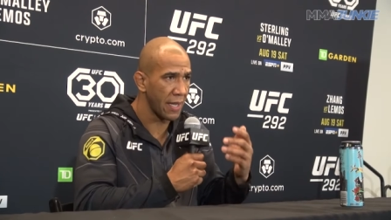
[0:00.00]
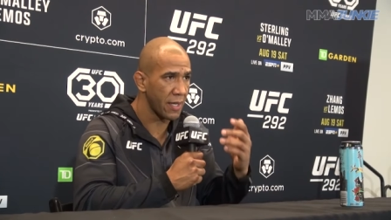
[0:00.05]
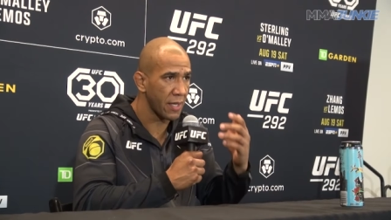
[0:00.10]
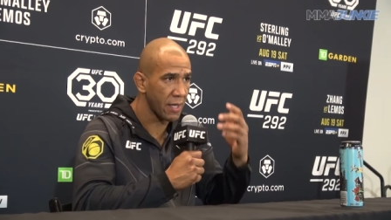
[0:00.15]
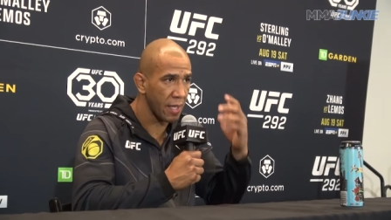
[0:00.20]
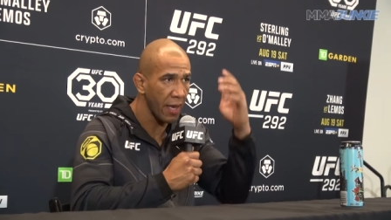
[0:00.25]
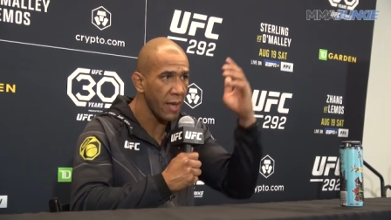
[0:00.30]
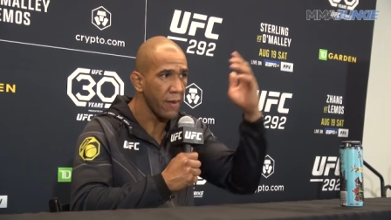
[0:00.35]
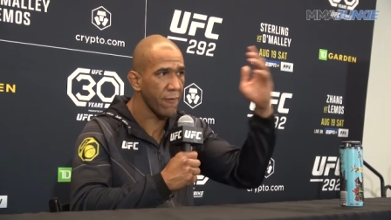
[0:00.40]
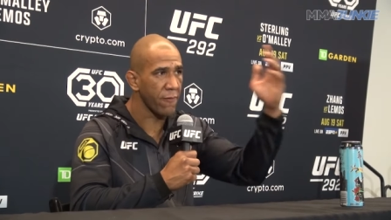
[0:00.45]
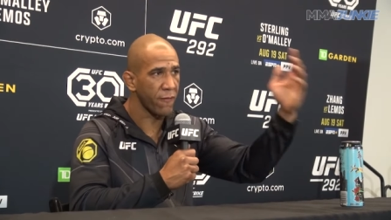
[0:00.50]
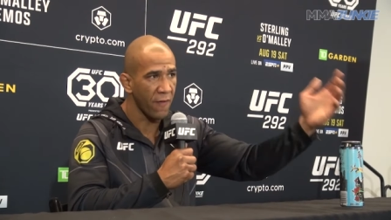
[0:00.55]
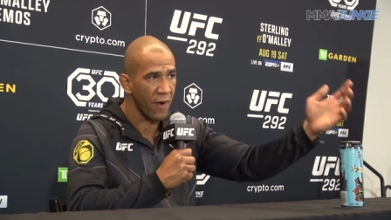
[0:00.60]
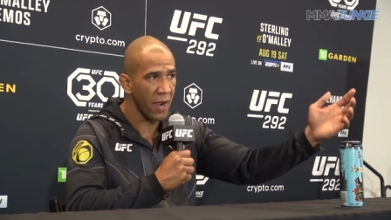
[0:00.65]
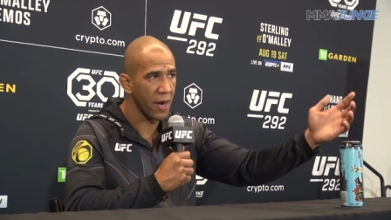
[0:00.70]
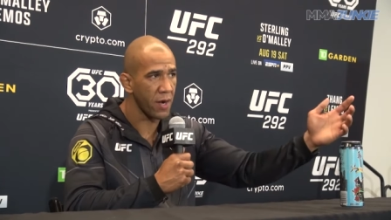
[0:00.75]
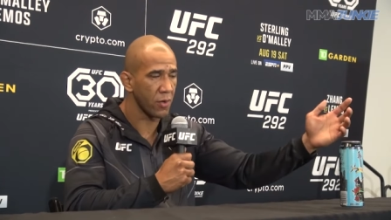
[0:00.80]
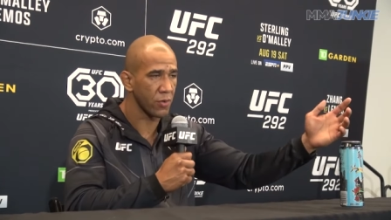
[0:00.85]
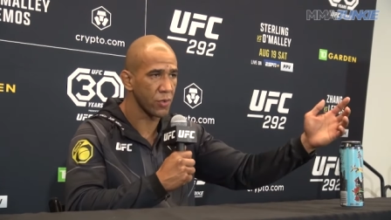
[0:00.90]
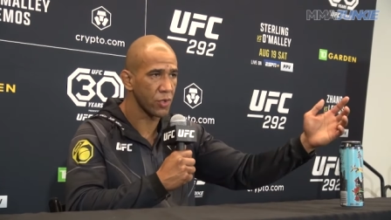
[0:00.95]
can
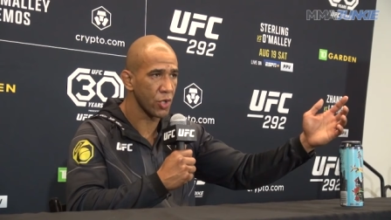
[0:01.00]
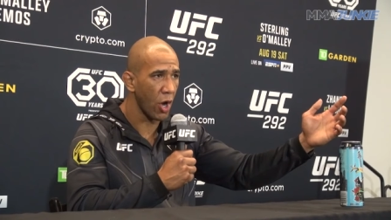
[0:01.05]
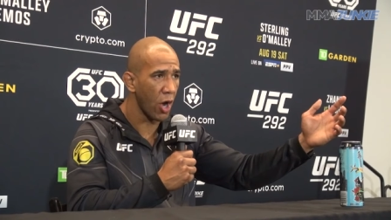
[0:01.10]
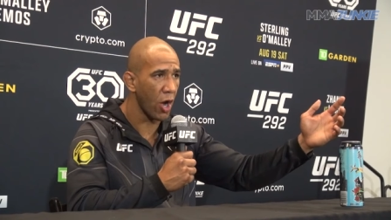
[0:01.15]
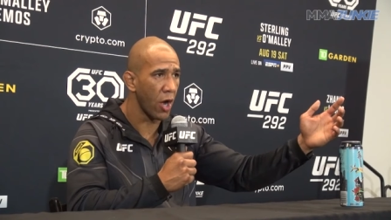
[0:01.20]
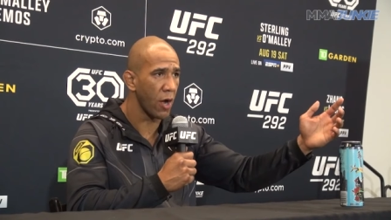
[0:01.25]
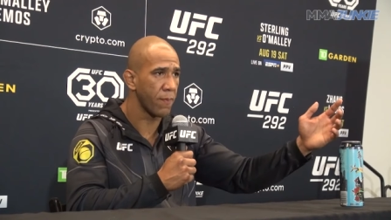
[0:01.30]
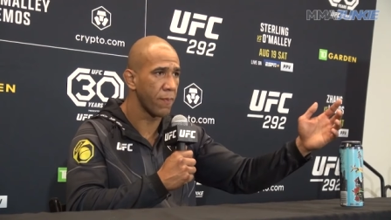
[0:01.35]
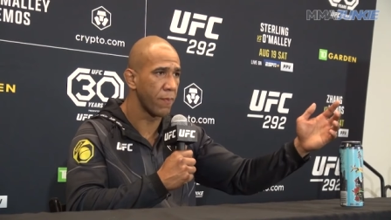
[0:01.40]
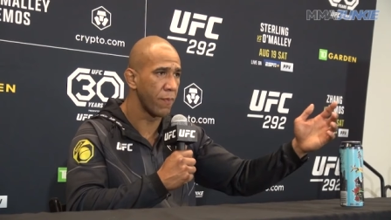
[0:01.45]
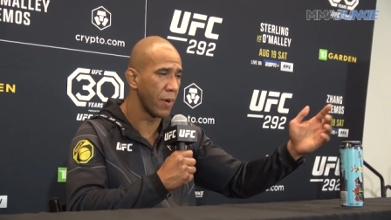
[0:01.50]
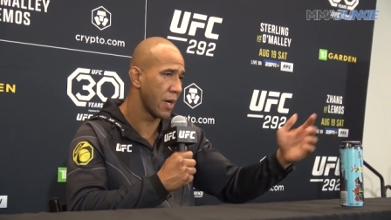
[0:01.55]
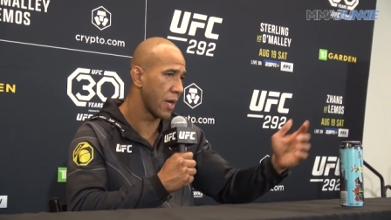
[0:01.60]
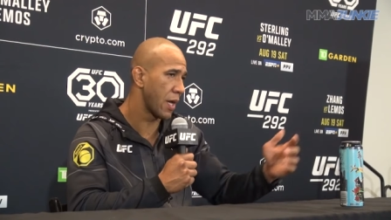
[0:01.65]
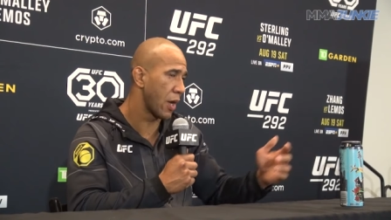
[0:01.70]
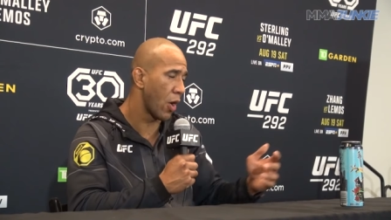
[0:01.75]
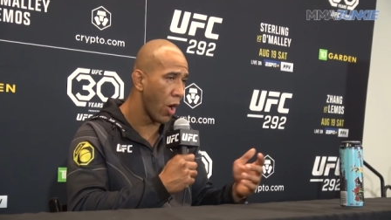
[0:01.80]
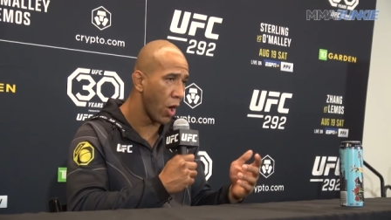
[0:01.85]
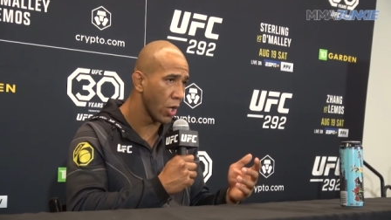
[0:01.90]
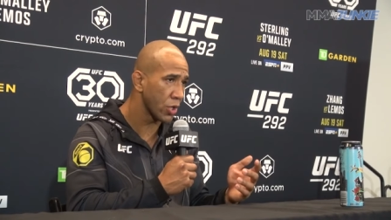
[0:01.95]
fight on top, but I
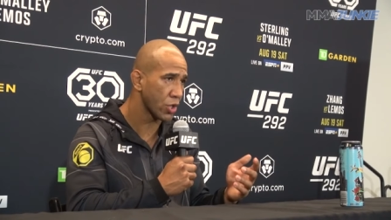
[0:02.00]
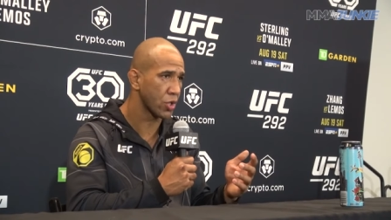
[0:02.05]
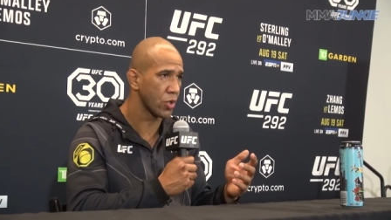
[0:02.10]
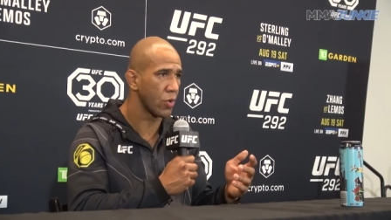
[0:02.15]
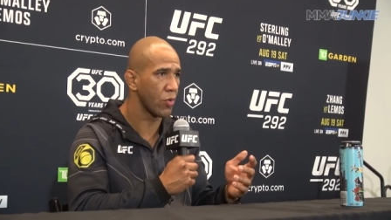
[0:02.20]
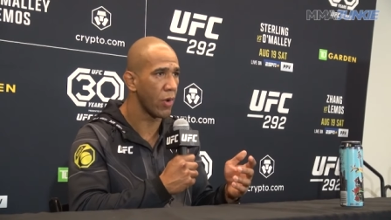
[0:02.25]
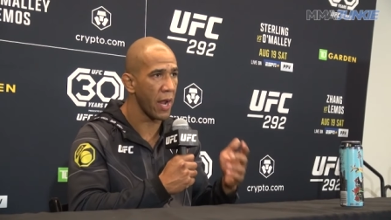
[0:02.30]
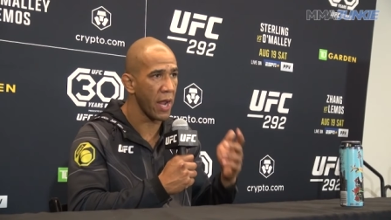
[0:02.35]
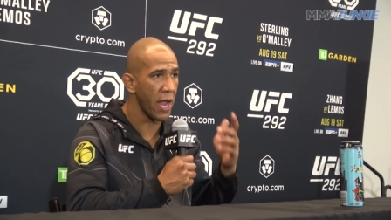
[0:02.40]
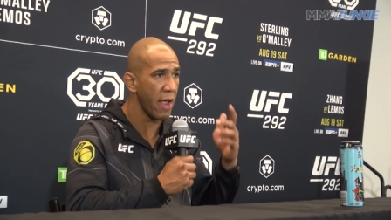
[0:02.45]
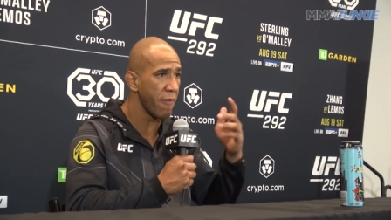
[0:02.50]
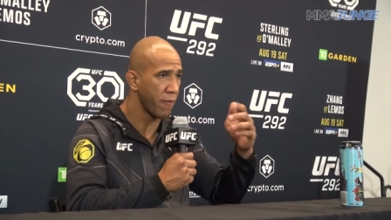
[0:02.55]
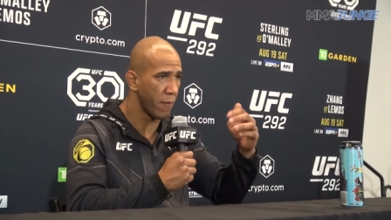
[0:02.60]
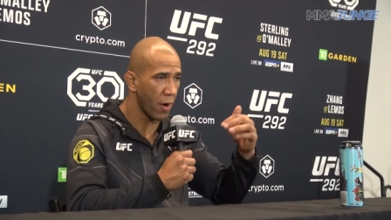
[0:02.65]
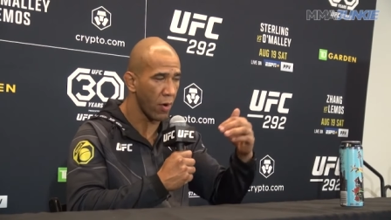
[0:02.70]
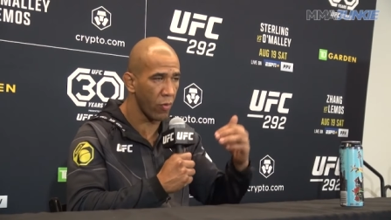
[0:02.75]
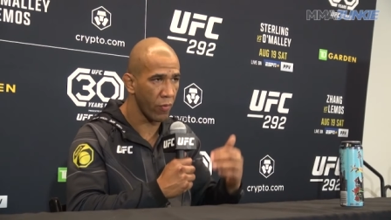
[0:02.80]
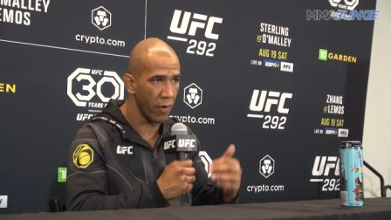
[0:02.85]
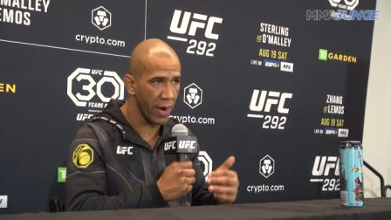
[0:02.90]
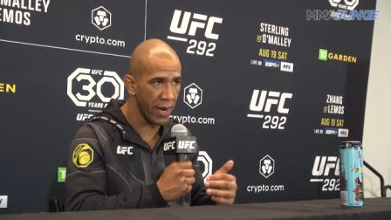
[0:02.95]
also have
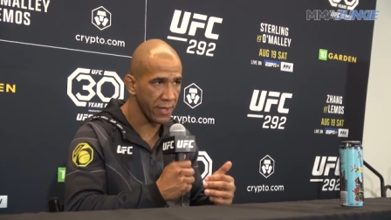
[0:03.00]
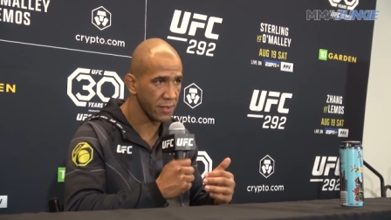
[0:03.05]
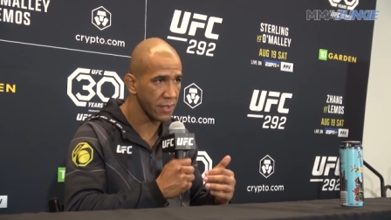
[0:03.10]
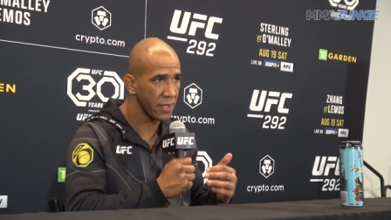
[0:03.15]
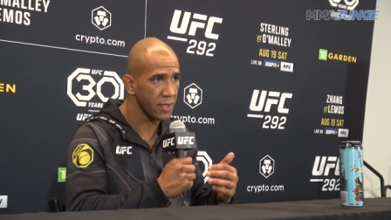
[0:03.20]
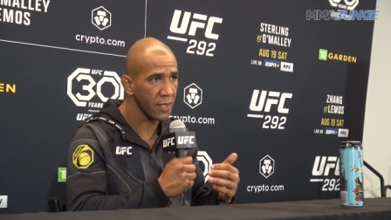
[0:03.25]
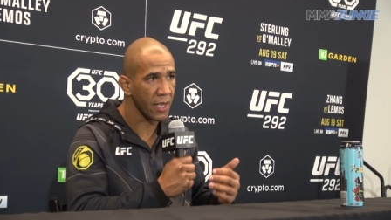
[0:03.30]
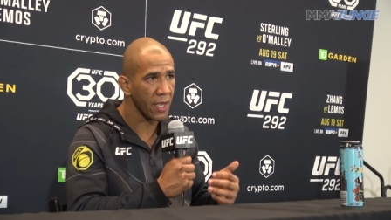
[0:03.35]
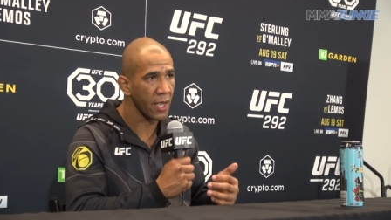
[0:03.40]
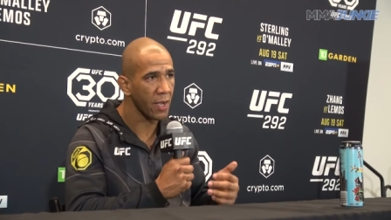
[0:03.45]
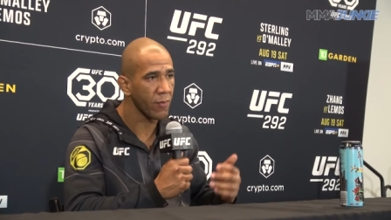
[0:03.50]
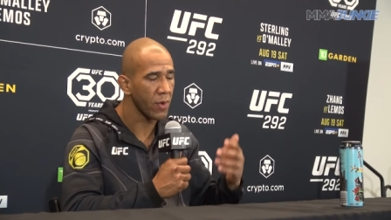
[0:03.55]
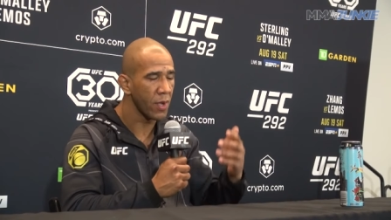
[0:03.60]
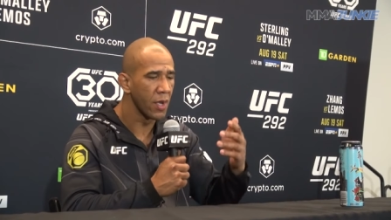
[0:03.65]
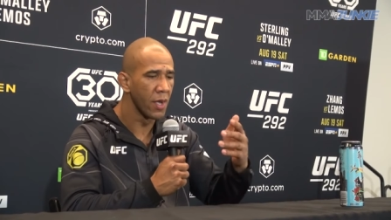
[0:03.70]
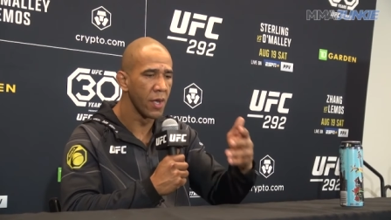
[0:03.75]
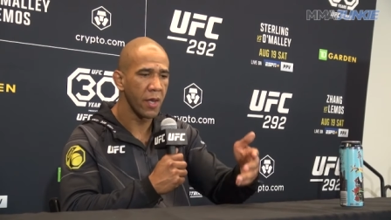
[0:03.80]
my wrestling game